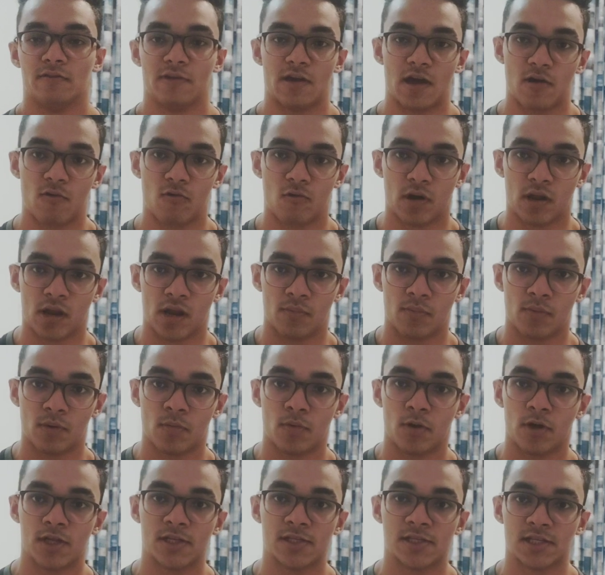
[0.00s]
we have 1 upper
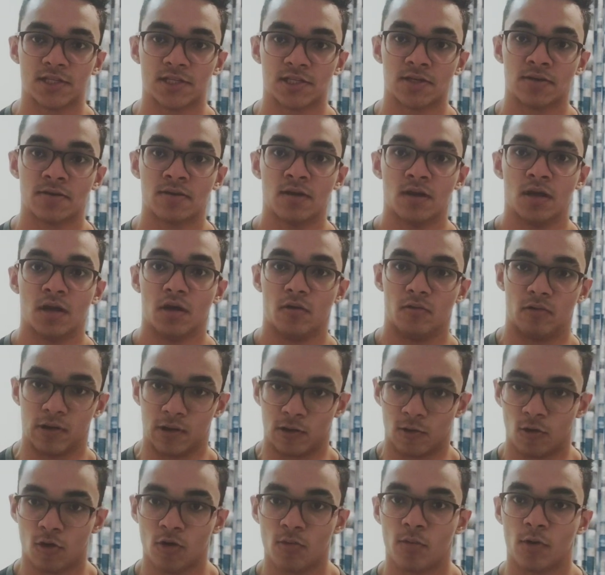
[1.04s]
body session,
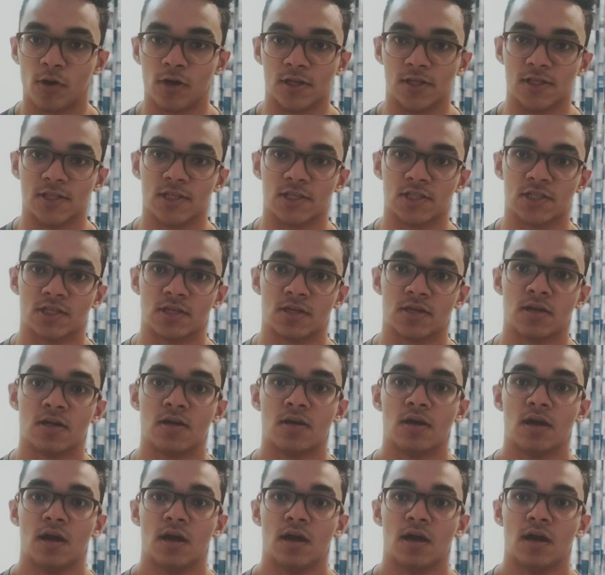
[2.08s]
1 lower body session,